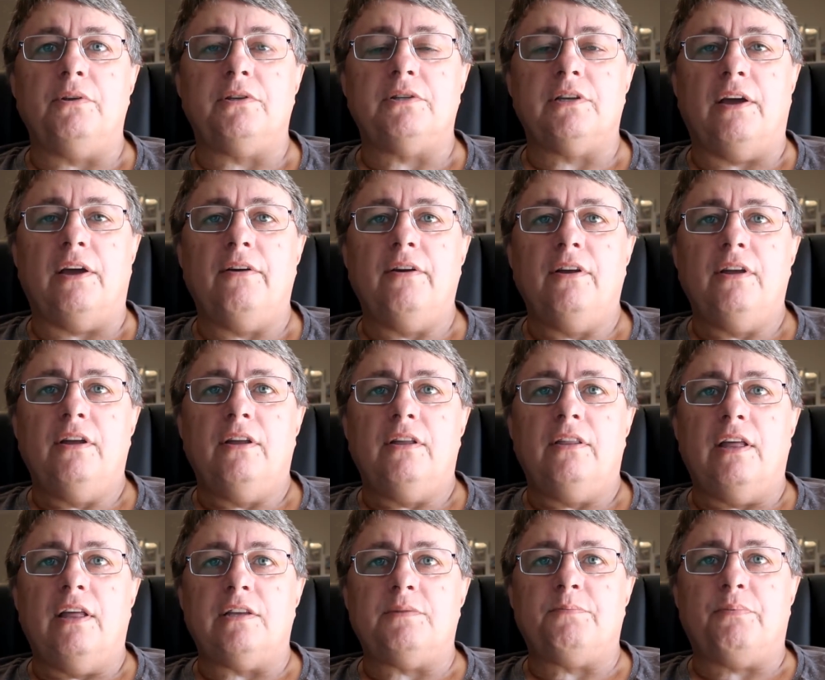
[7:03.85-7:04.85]
So
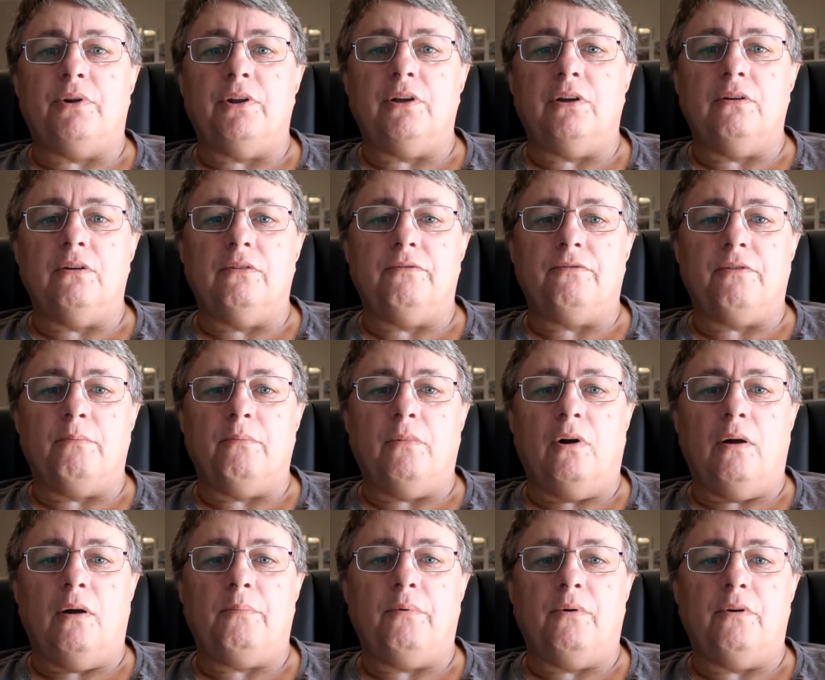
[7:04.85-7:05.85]
that's pretty good from
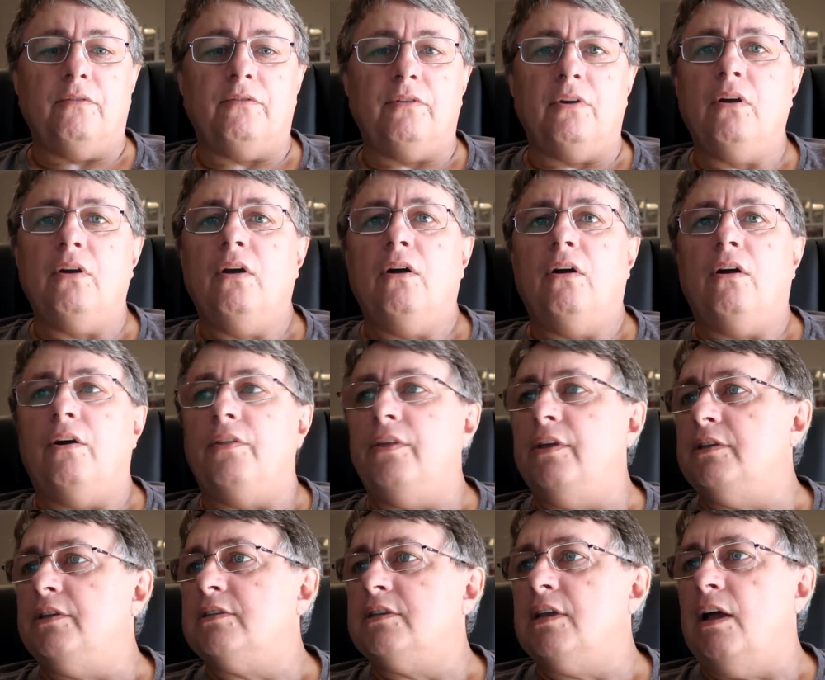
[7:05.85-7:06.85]
my point of view. I
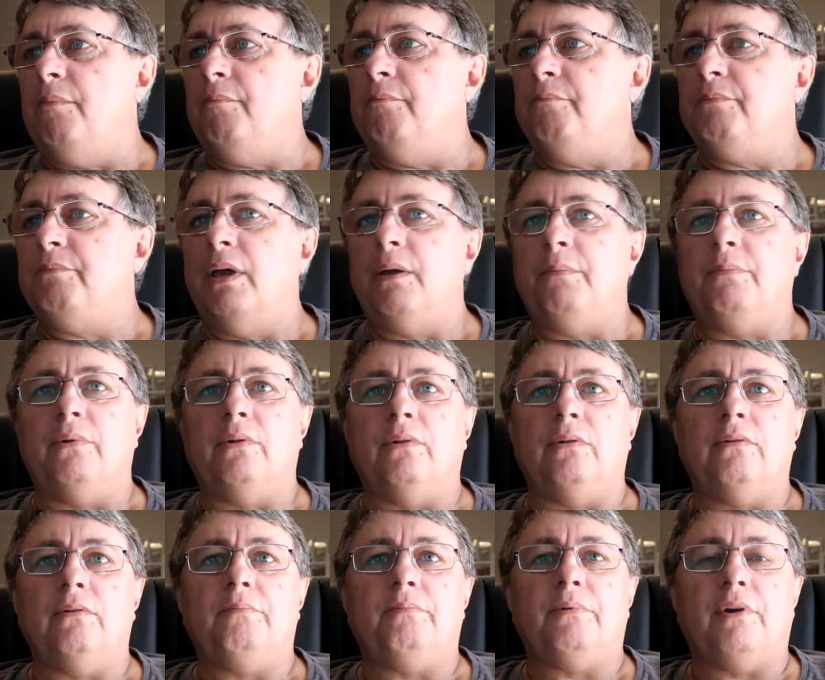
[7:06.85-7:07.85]
think some
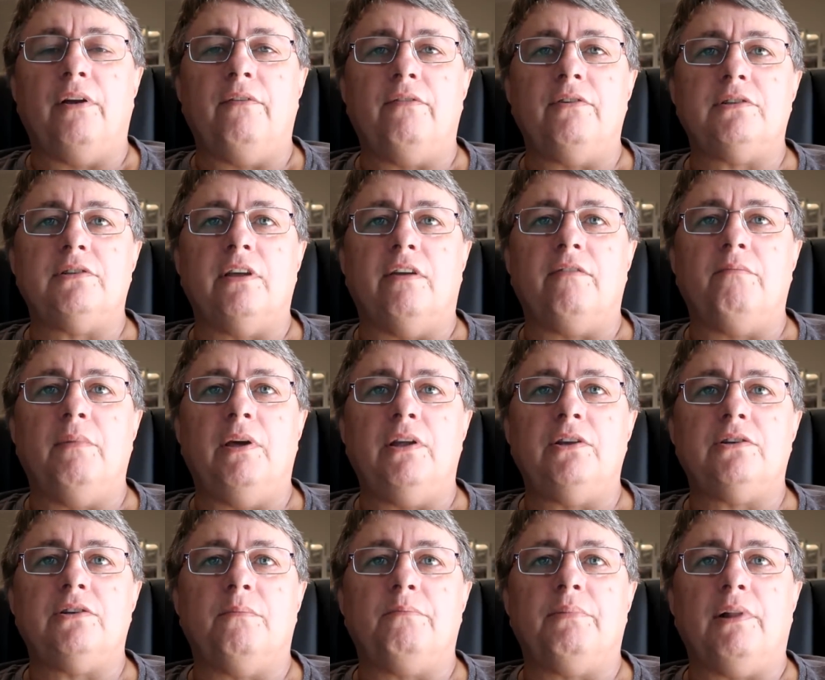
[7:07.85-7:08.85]
people previously have
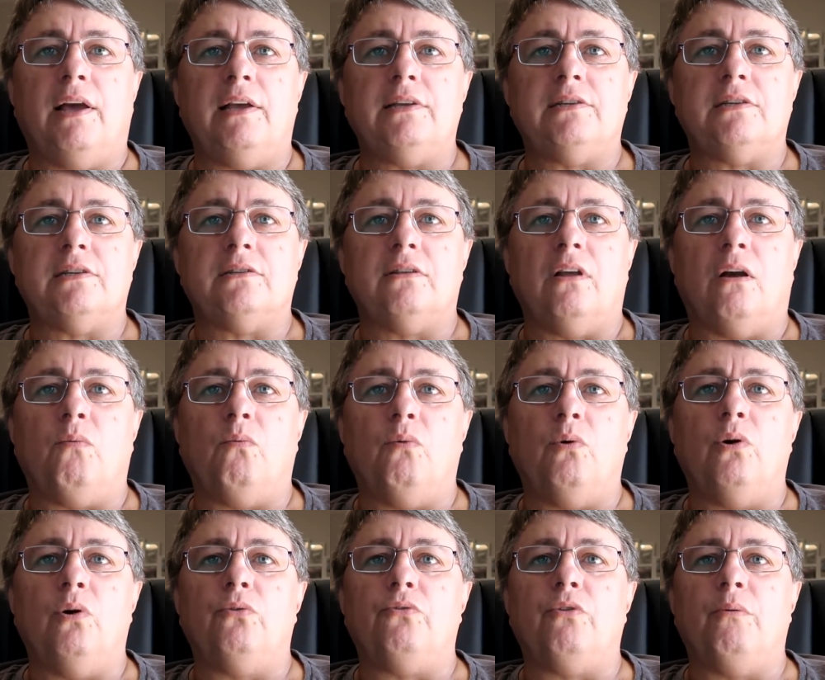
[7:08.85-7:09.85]
mentioned places like
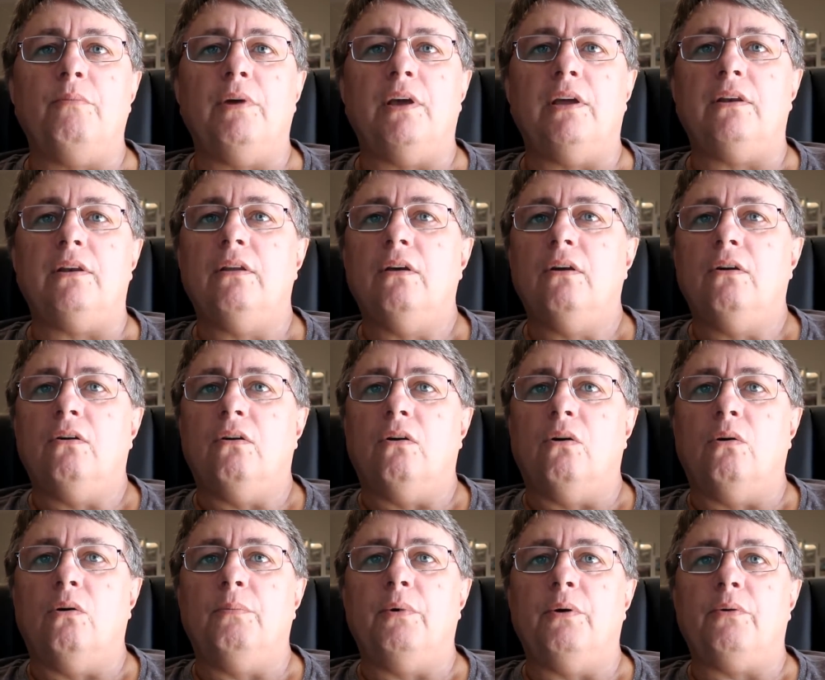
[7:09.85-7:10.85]
World Remit,
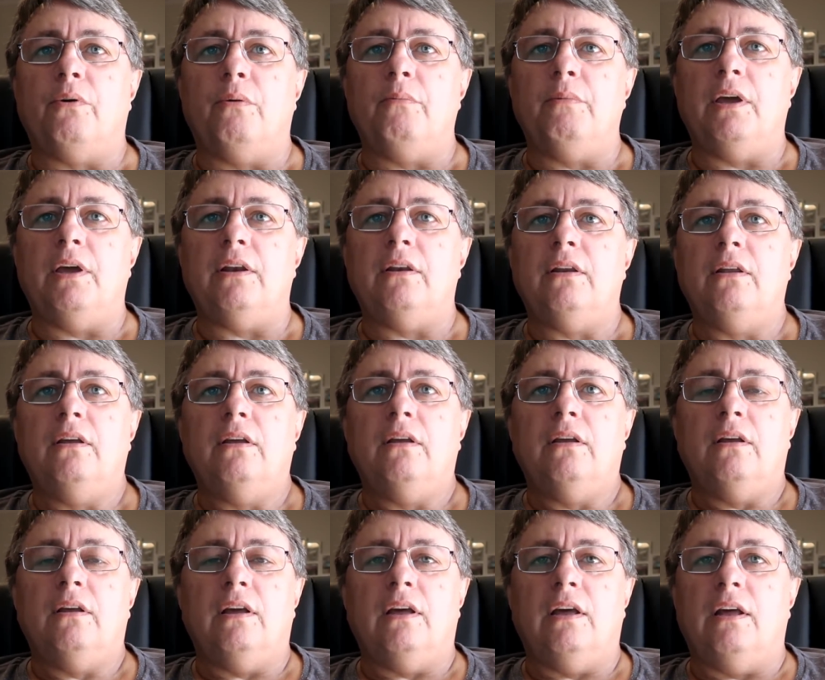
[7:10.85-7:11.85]
Orbit Remit,
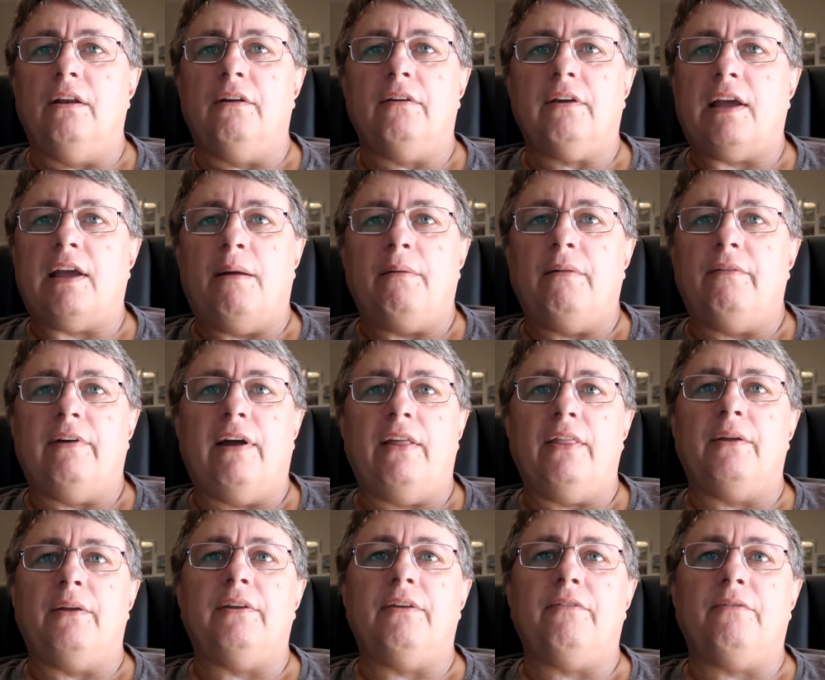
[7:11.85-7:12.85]
a couple of
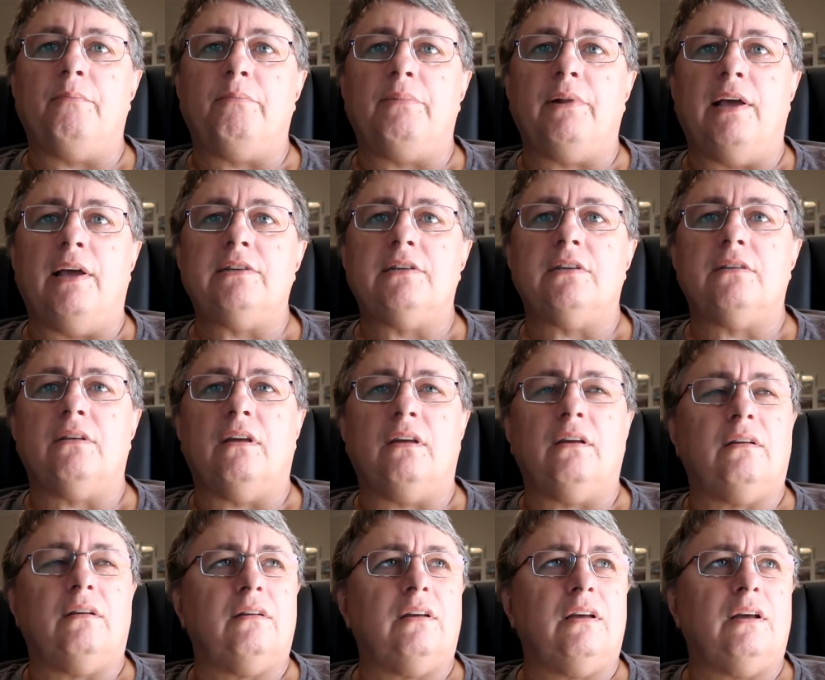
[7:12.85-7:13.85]
other different places. I
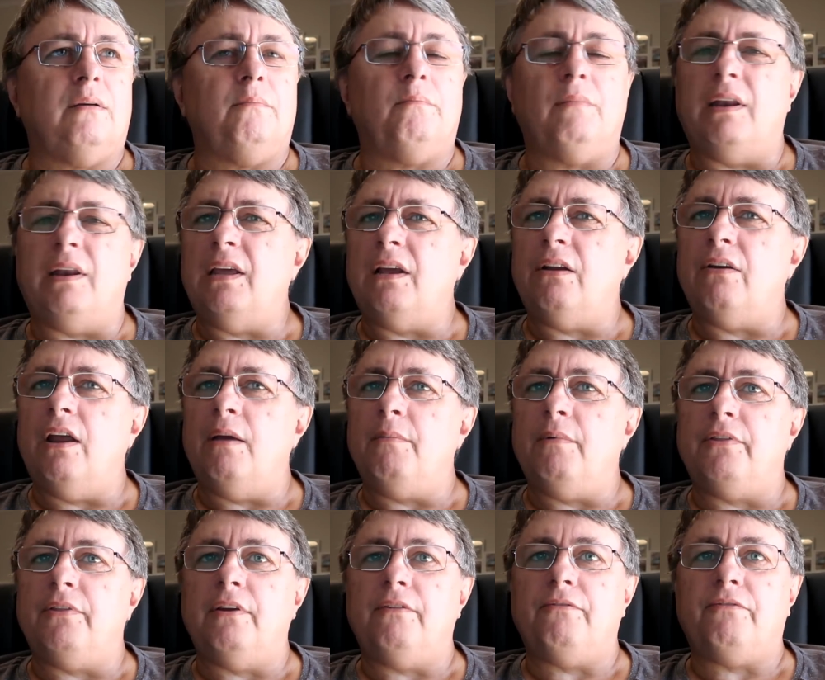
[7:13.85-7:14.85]
think
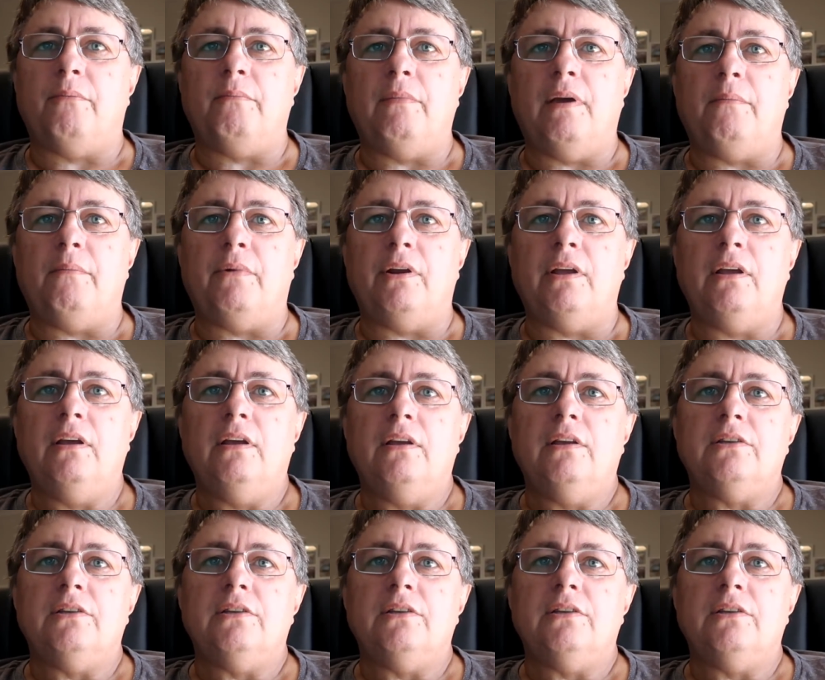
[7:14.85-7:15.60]
MoneyGram, I think, from memory.